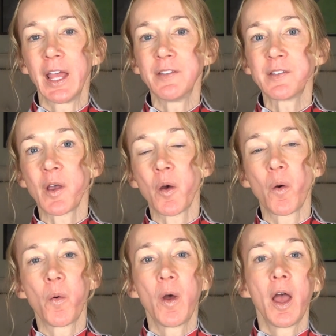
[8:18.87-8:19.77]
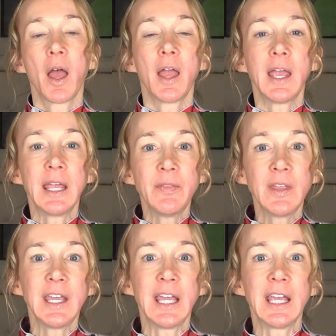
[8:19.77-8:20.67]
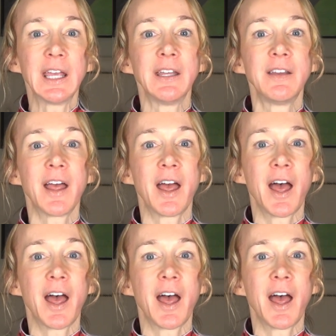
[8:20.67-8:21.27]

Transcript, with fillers: And so in the end,